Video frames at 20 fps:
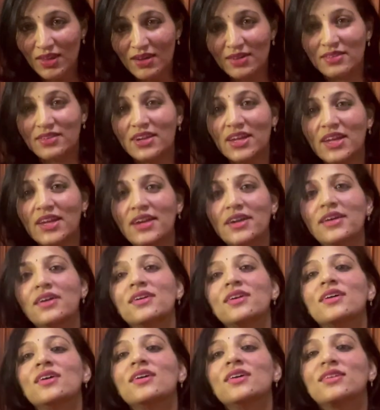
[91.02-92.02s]

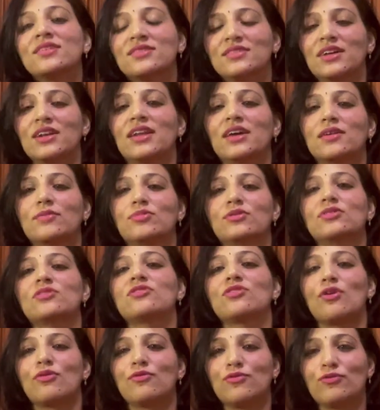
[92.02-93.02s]
read the
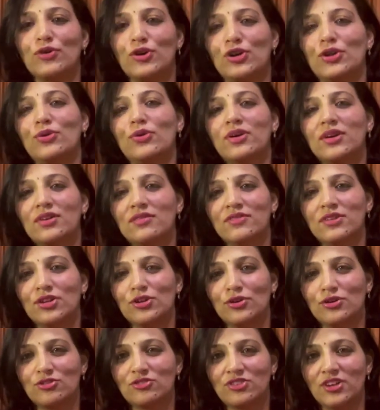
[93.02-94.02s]
labels of what you are giving
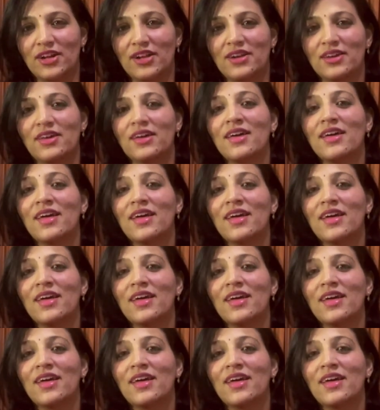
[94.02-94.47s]
your child.